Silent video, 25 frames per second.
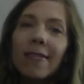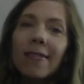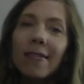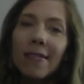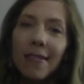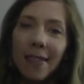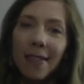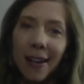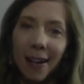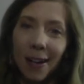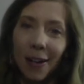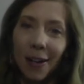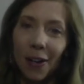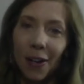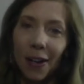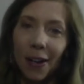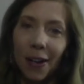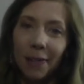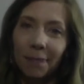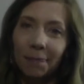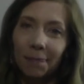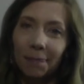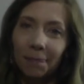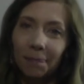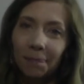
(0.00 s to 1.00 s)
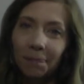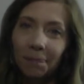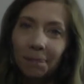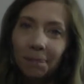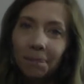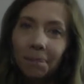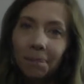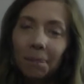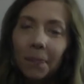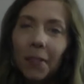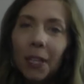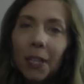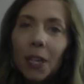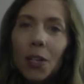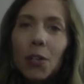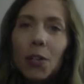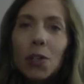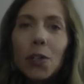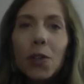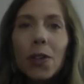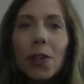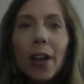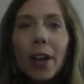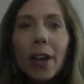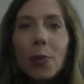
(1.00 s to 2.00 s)
and second grade.
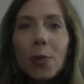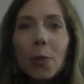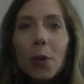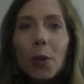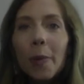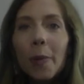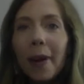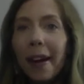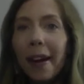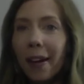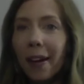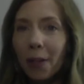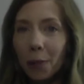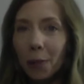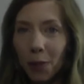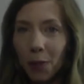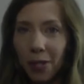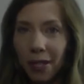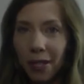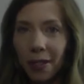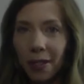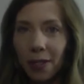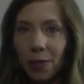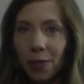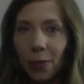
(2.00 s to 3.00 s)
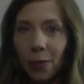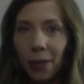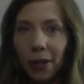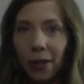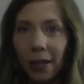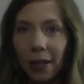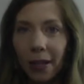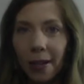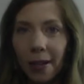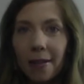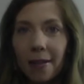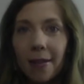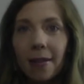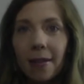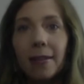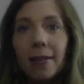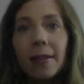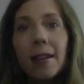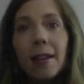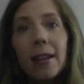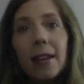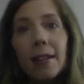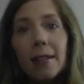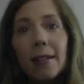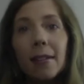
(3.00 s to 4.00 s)
So that's where my expertise really is
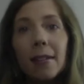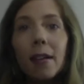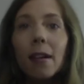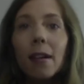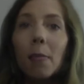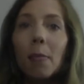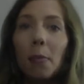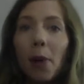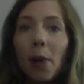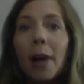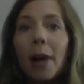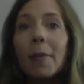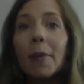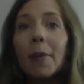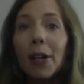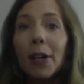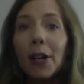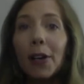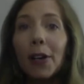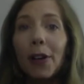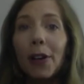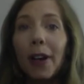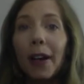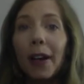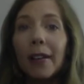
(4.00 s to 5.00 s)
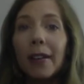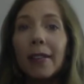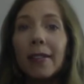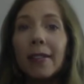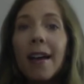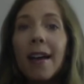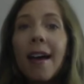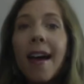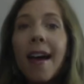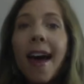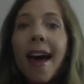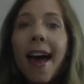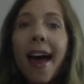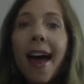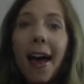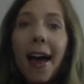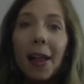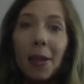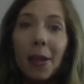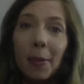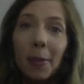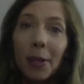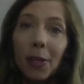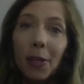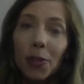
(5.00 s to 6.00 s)
the primary grades,
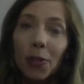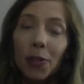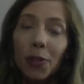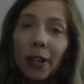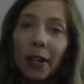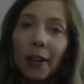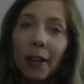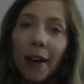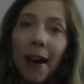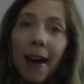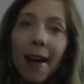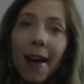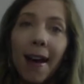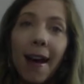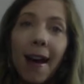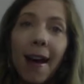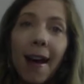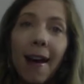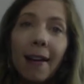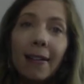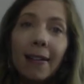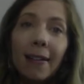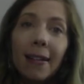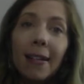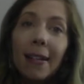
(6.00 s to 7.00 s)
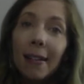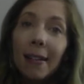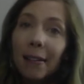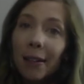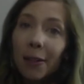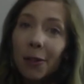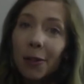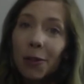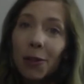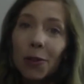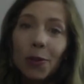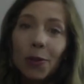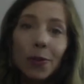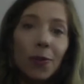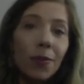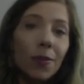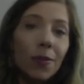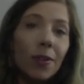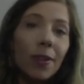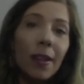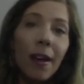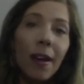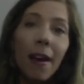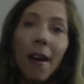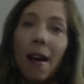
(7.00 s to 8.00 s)
elementary. I had ELL
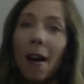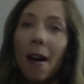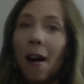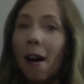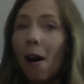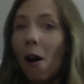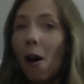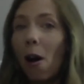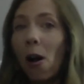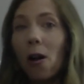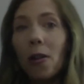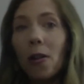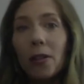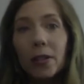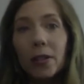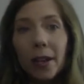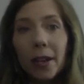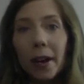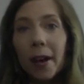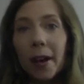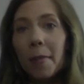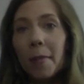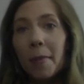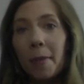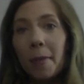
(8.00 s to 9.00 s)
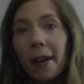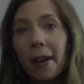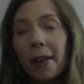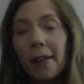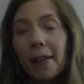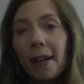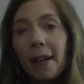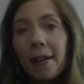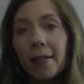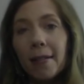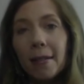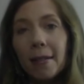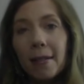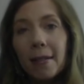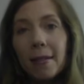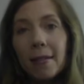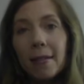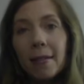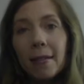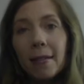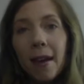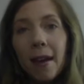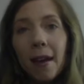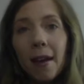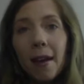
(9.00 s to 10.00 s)
students all the time in my
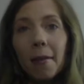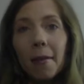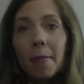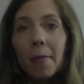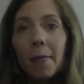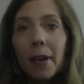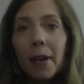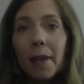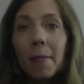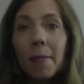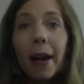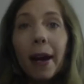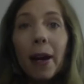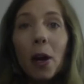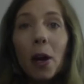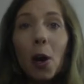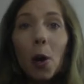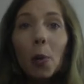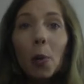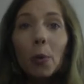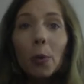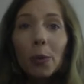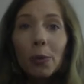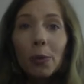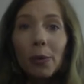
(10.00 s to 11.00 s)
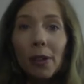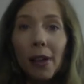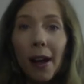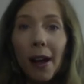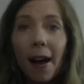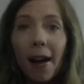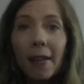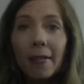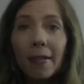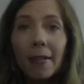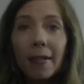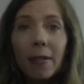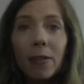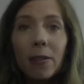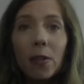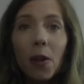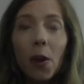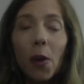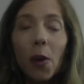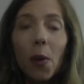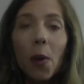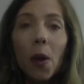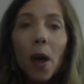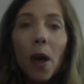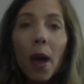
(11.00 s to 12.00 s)
classes, in my homeroom class. And so